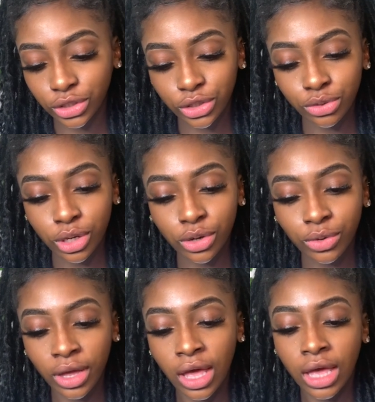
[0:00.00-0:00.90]
you know.
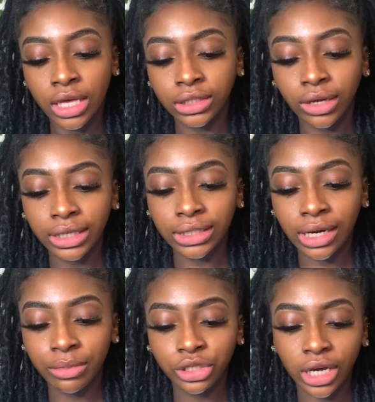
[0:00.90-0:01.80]
So I decided
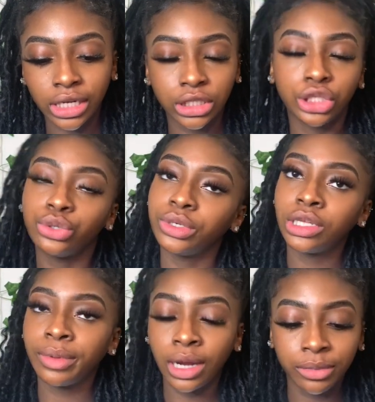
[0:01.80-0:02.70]
I'm gonna try just 2 of them,
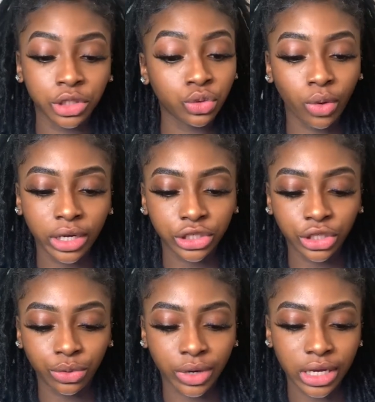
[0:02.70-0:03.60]
and I'm gonna swatch
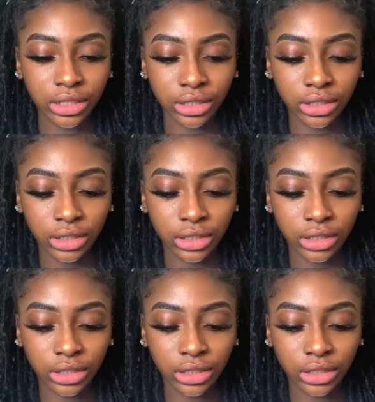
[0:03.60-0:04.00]
the rest.